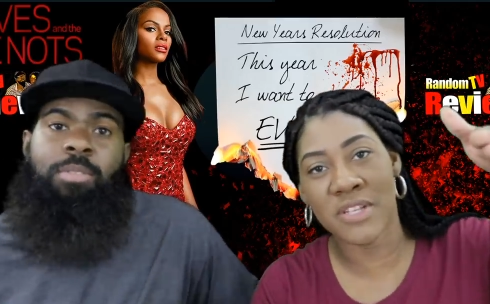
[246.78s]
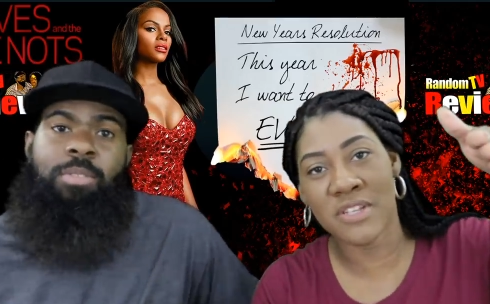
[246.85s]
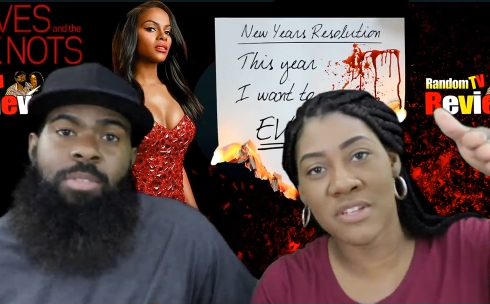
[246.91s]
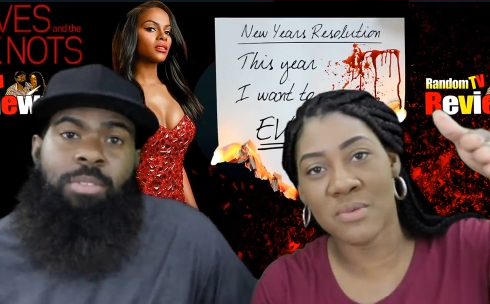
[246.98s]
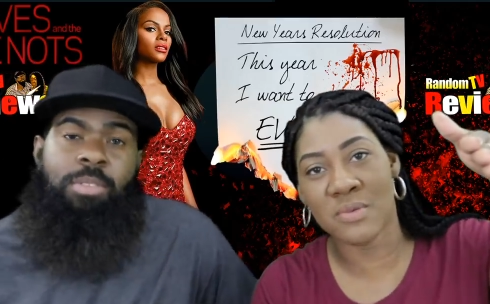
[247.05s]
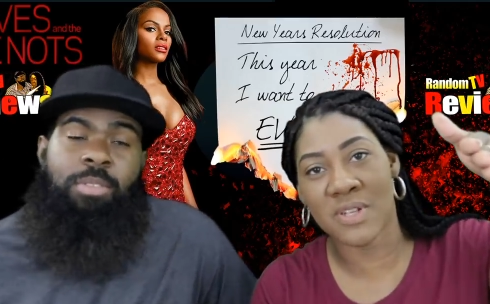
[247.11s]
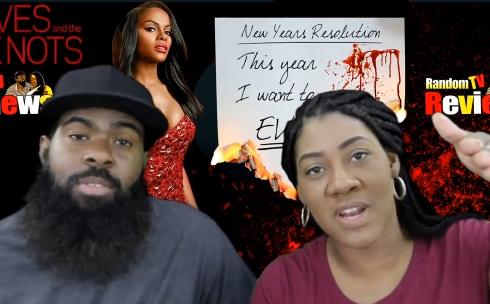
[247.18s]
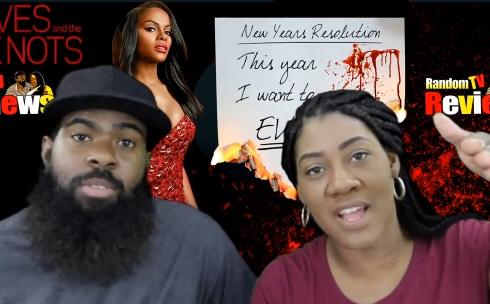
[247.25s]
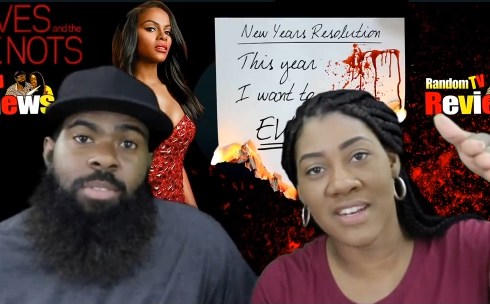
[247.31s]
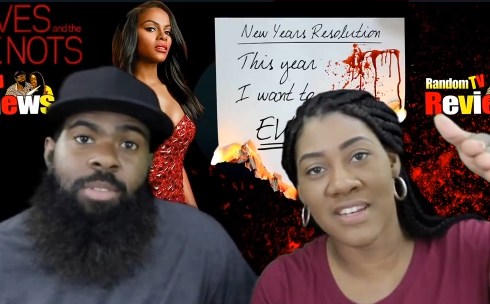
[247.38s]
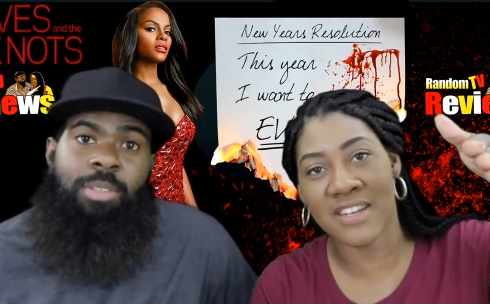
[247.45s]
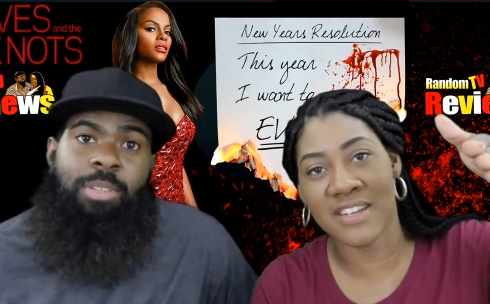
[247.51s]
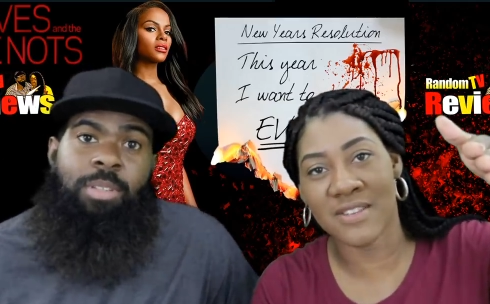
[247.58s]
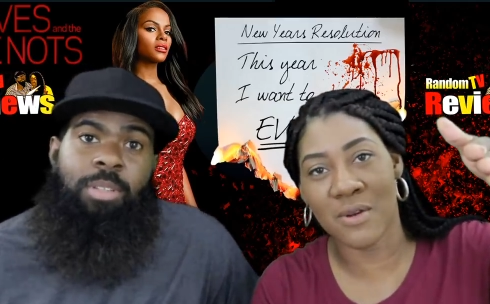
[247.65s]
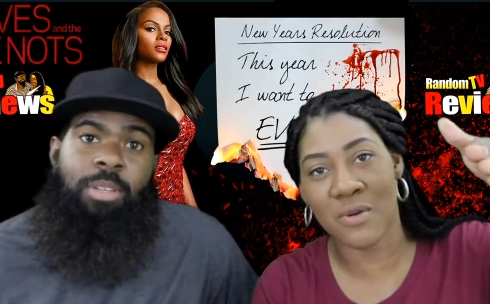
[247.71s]
Speaker 1: pictures was like
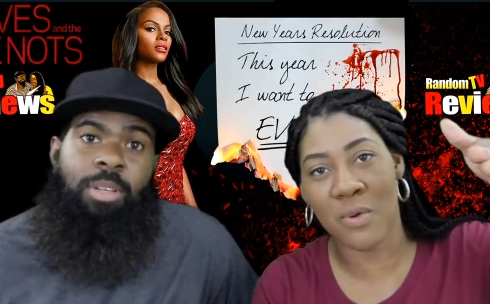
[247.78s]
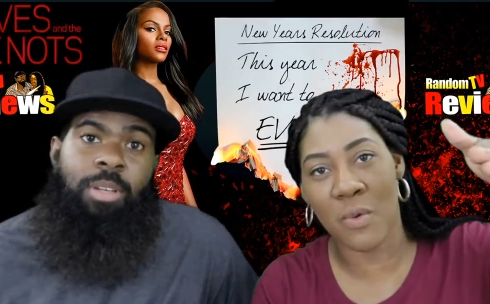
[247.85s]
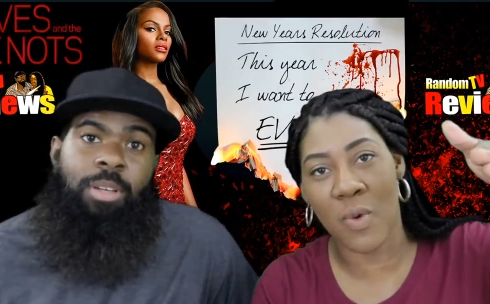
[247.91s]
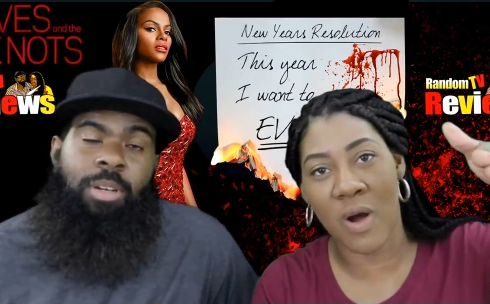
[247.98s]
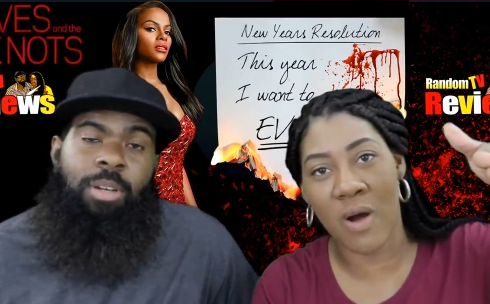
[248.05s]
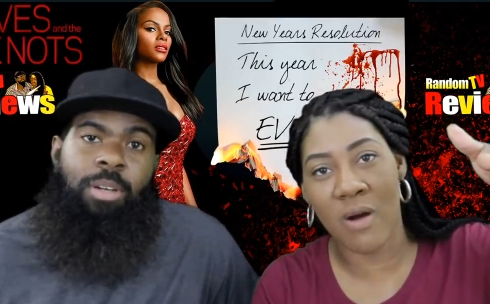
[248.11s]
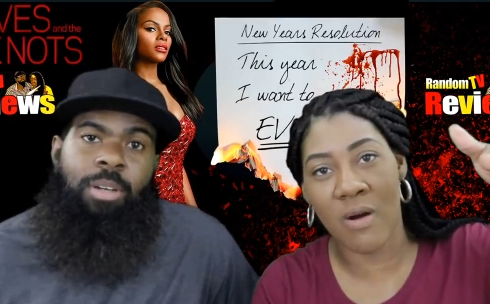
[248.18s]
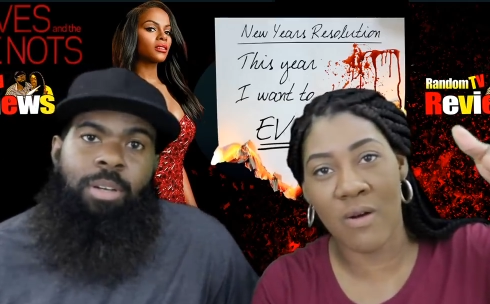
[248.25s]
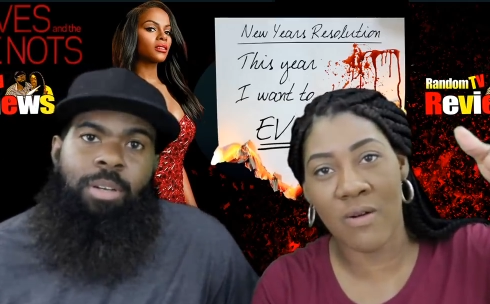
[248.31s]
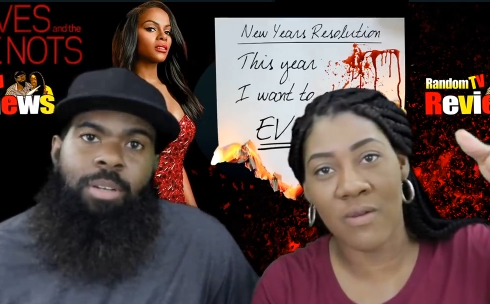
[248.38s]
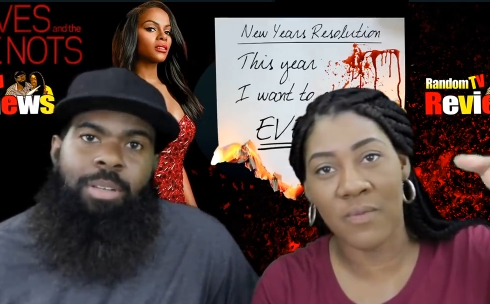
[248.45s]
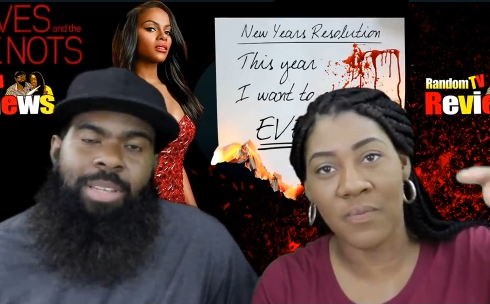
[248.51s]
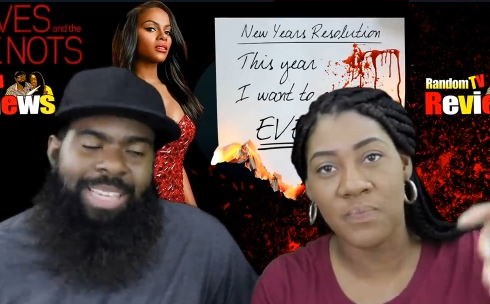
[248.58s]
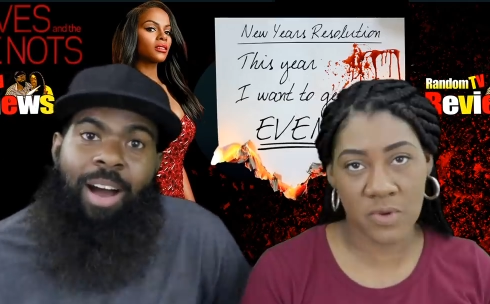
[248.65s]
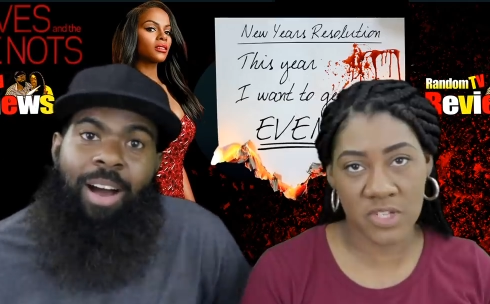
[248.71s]
this on the wall.
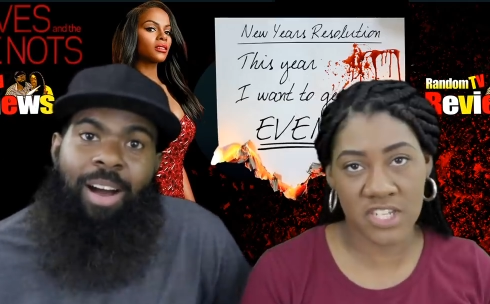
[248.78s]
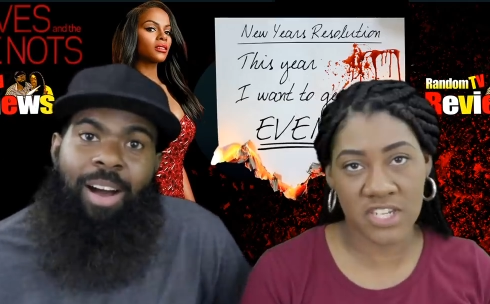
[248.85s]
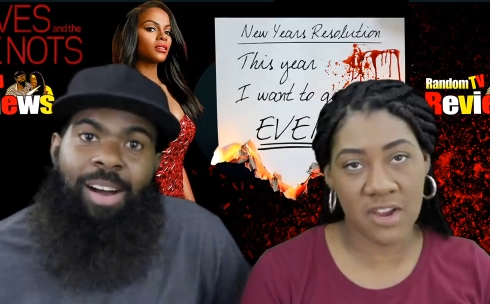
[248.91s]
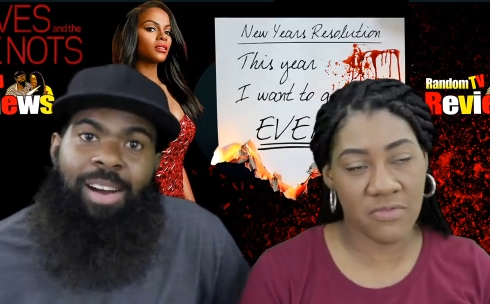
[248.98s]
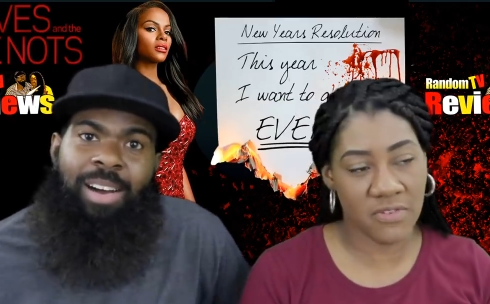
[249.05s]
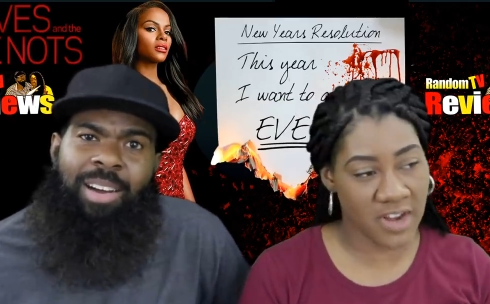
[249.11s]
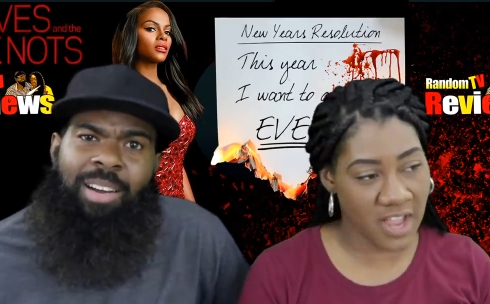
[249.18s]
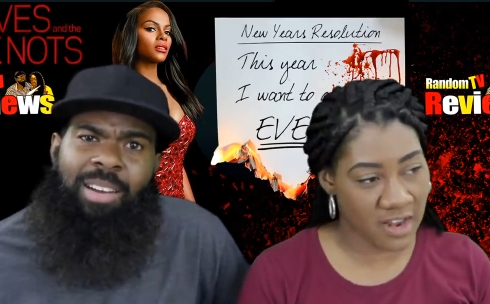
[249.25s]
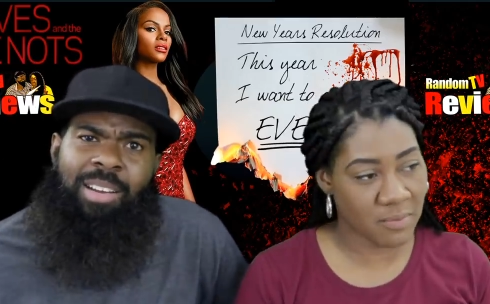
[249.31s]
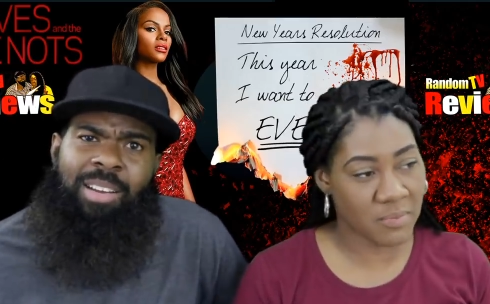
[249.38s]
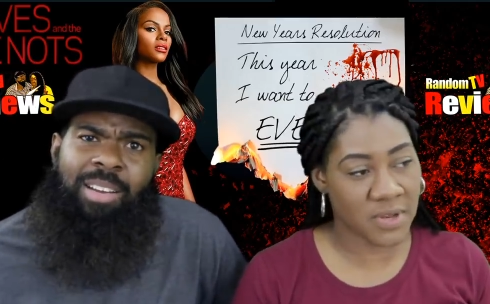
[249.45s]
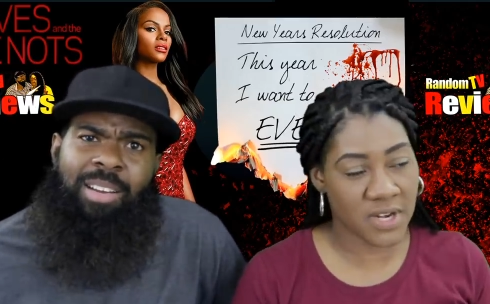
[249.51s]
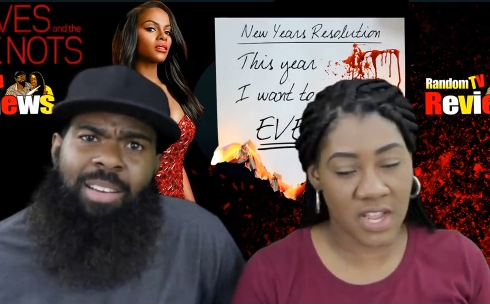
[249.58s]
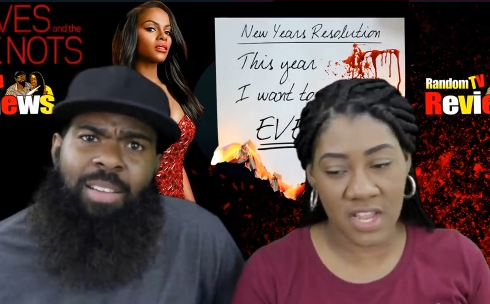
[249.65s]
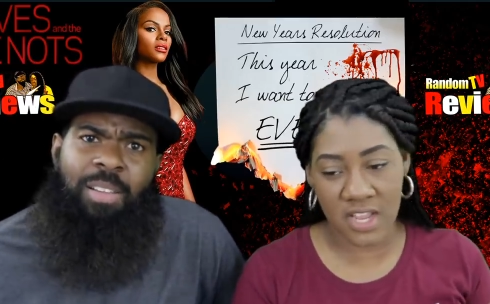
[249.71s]
So when Jeffrey got
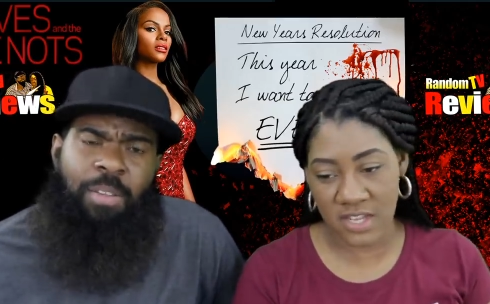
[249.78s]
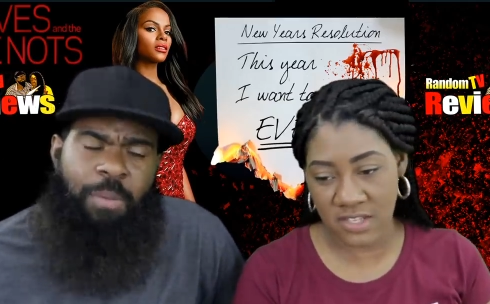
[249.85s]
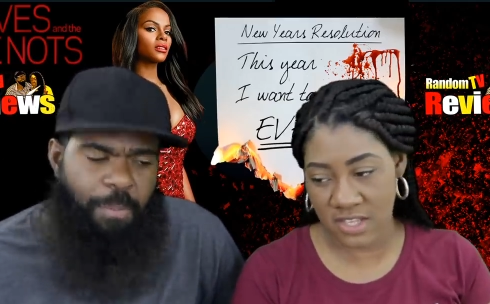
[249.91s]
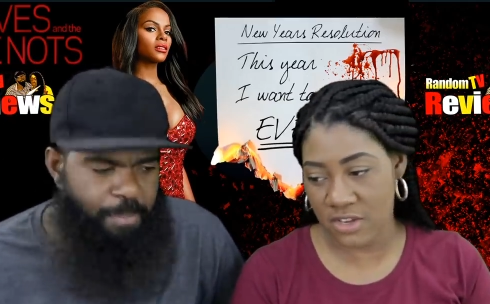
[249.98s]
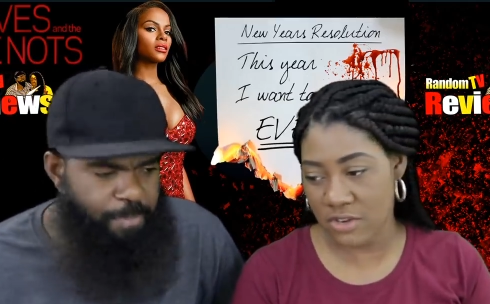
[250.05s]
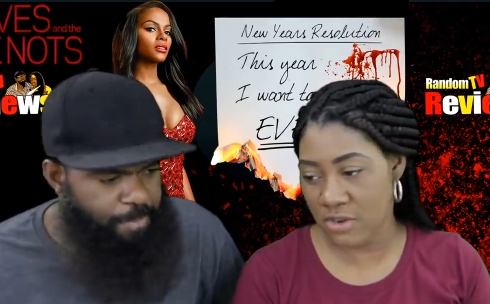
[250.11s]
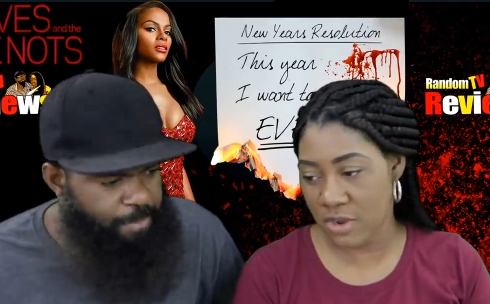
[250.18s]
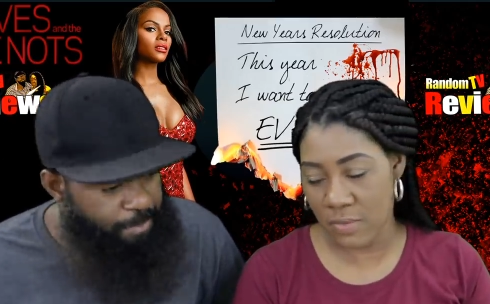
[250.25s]
up in there, he said,